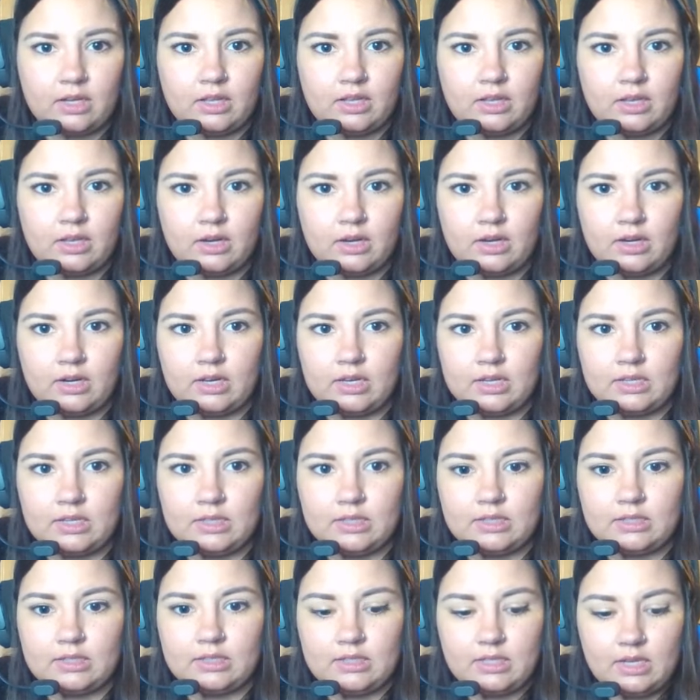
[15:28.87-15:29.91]
There
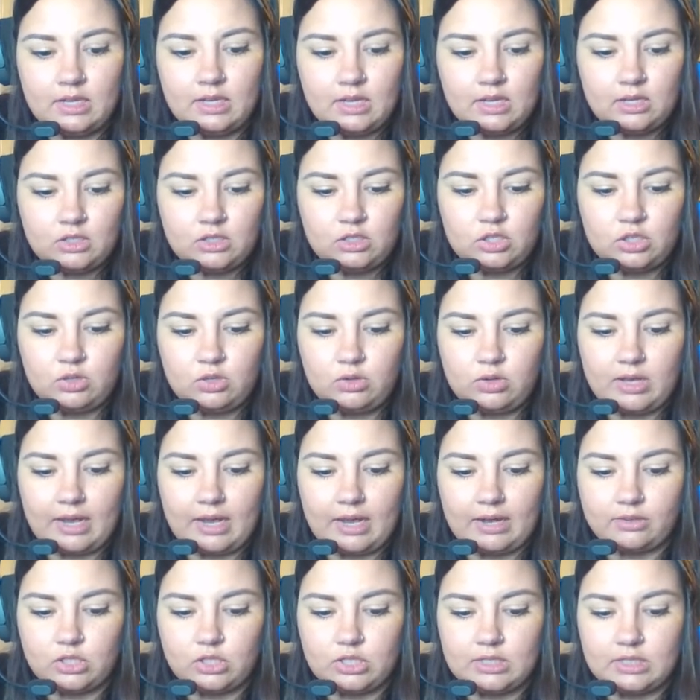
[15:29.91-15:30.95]
is two
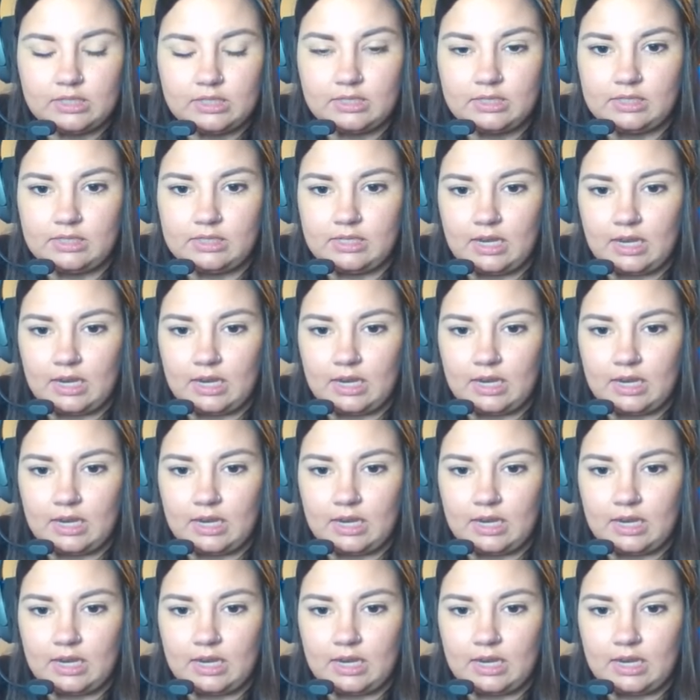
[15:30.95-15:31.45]
couches